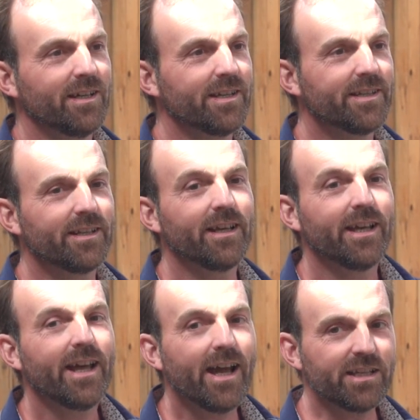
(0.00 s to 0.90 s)
I said,
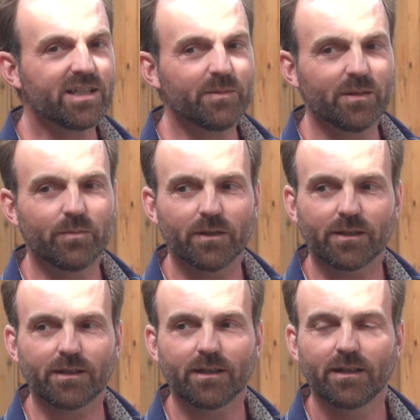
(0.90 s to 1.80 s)
"It has to be a
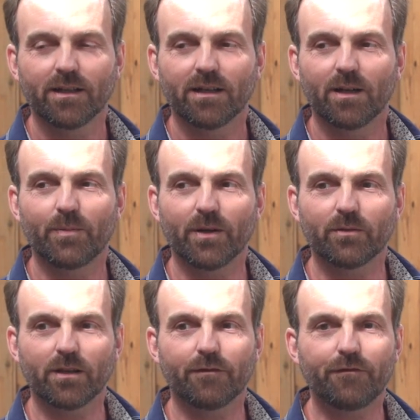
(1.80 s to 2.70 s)
book
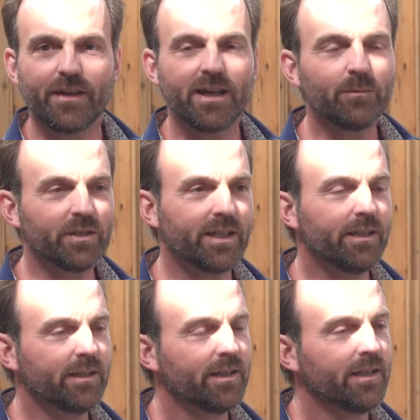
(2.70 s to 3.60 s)
about a
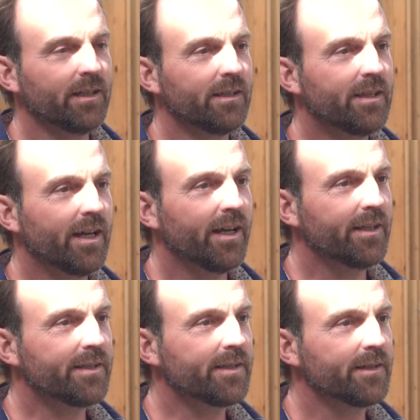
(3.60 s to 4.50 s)
family
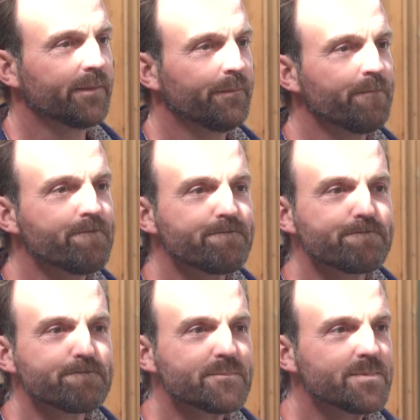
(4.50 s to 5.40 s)
that
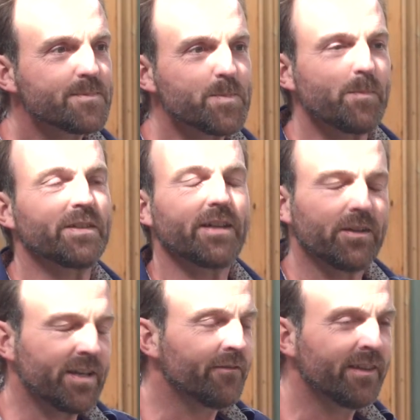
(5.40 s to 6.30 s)

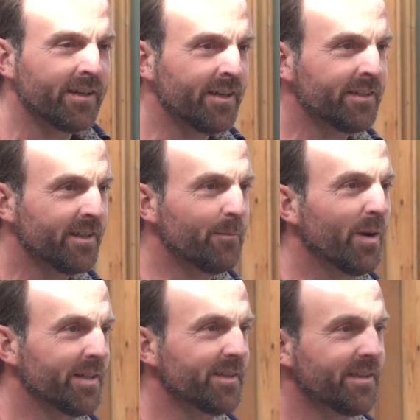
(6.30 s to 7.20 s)
sells everything and
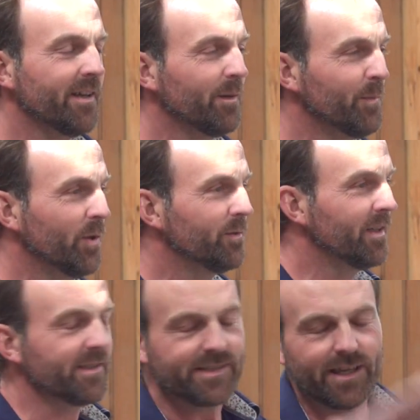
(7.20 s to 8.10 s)
buys a
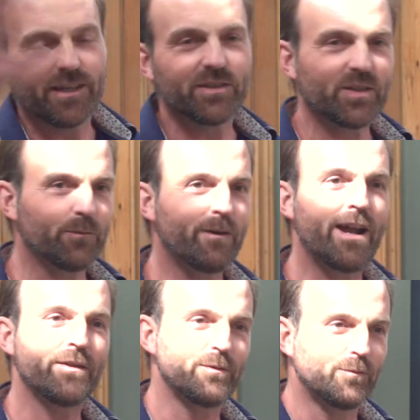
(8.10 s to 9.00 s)
sailboat and sails
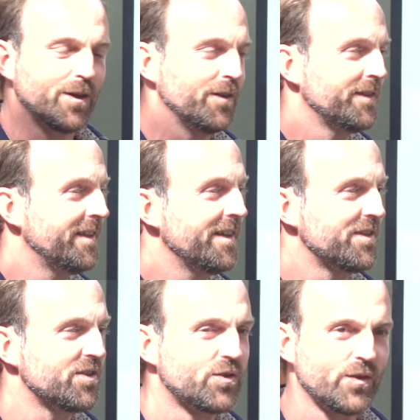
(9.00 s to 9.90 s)
around the world and has
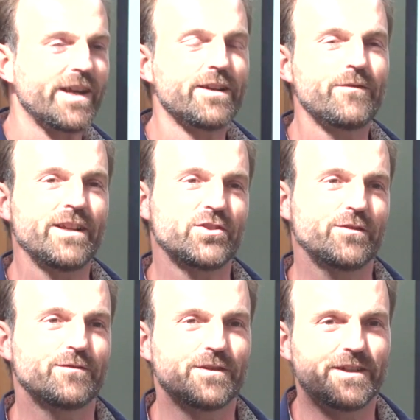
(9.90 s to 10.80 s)
this great
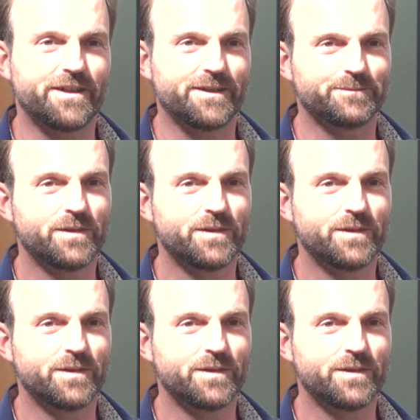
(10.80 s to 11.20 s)
adventure for a year."